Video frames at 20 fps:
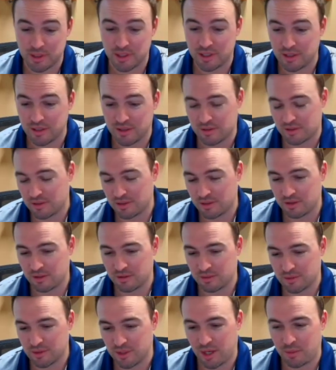that does
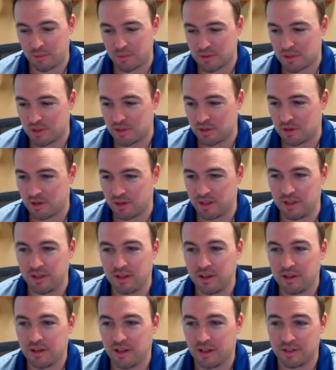their cybersecurity,
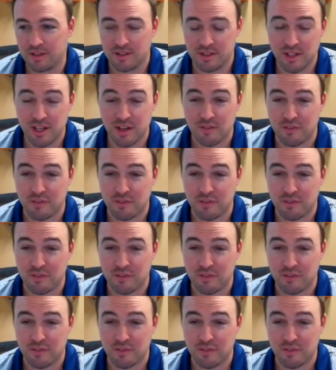and says, "Hey,